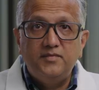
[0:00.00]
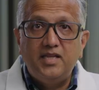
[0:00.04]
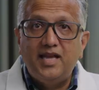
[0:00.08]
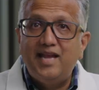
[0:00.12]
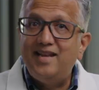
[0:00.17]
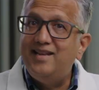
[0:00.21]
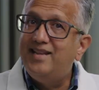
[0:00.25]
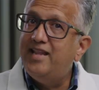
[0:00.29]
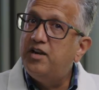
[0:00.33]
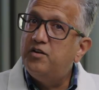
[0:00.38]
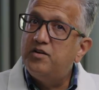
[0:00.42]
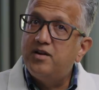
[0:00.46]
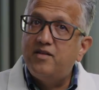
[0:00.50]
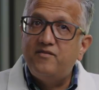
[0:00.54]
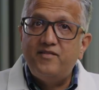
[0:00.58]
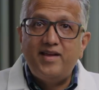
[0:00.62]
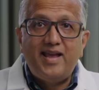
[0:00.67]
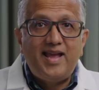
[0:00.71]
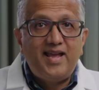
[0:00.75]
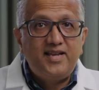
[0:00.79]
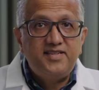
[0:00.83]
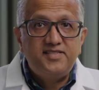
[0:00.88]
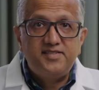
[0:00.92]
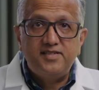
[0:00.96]
And they don't have
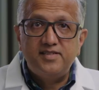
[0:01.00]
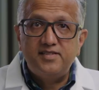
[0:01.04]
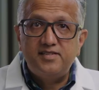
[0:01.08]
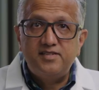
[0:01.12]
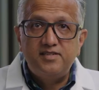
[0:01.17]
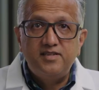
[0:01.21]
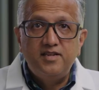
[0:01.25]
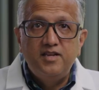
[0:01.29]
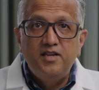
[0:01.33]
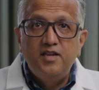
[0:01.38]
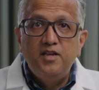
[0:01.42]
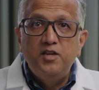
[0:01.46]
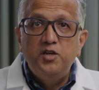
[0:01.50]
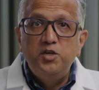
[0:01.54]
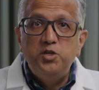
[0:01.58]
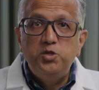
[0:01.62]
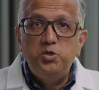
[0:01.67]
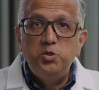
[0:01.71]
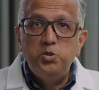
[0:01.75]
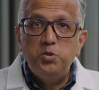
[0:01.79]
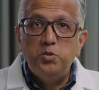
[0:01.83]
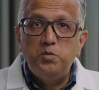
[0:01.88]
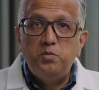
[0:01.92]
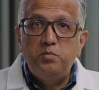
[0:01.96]
access
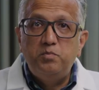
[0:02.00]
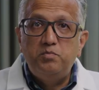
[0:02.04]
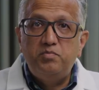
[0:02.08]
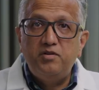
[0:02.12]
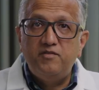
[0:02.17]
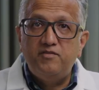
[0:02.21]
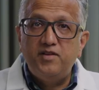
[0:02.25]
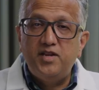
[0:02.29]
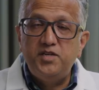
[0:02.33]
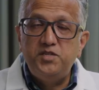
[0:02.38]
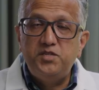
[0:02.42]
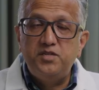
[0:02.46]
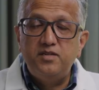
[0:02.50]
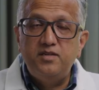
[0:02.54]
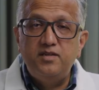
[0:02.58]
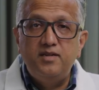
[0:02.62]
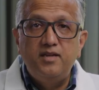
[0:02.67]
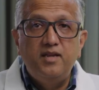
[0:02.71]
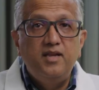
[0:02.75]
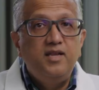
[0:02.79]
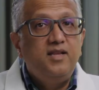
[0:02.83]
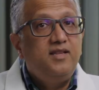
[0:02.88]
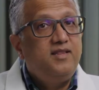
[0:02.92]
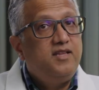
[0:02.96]
to prevention,
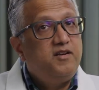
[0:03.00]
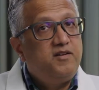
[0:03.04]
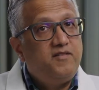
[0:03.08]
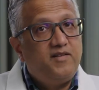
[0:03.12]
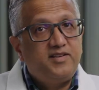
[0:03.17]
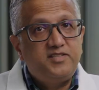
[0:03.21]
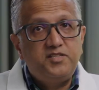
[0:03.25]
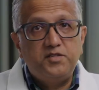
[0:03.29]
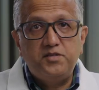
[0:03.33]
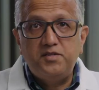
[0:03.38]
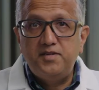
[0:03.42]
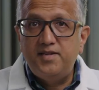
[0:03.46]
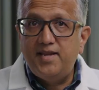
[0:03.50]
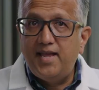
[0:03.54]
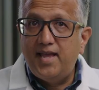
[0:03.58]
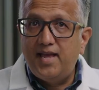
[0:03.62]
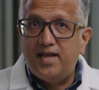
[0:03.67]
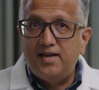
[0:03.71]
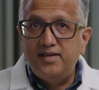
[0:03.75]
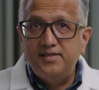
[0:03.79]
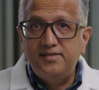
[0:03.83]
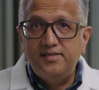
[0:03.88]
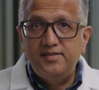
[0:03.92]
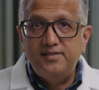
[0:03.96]
they don't have access to
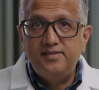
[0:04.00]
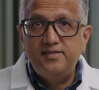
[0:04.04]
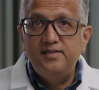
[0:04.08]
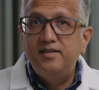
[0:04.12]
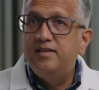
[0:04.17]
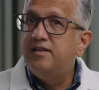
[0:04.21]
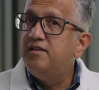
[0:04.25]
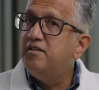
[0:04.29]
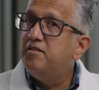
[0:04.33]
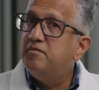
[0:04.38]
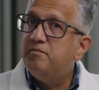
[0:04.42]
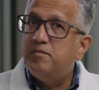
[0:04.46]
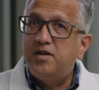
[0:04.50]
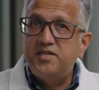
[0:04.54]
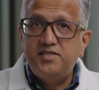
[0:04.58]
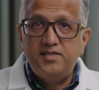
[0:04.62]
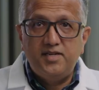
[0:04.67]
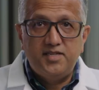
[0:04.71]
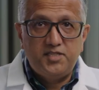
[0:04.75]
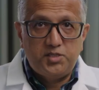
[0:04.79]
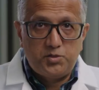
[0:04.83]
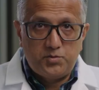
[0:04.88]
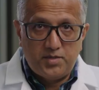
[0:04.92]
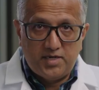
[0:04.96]
dialysis, much
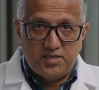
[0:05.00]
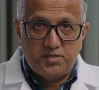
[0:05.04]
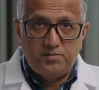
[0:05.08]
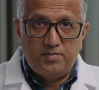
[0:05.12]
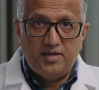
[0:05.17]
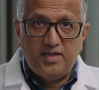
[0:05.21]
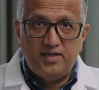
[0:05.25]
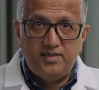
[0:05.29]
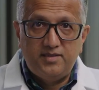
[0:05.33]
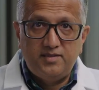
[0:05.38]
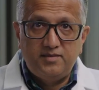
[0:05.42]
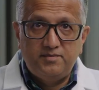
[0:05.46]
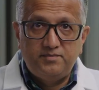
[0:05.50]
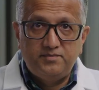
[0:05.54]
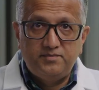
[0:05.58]
less transplant.